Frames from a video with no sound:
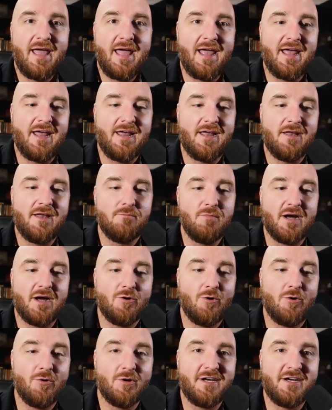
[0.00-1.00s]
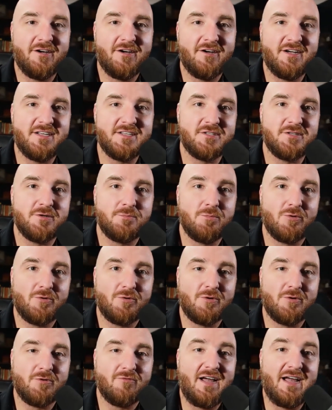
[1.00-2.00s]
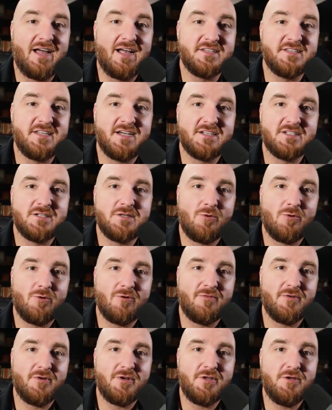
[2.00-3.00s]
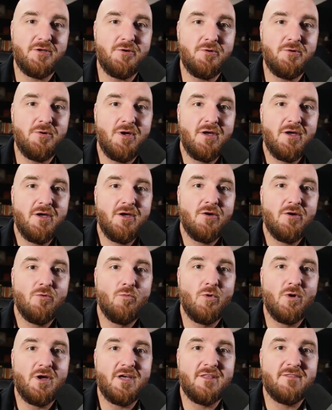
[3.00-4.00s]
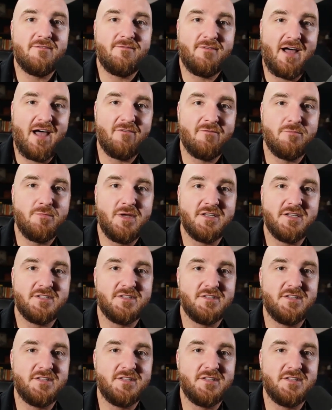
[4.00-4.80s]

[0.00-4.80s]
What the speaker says: And my goal here is to provide tech support for you with 5 minutes.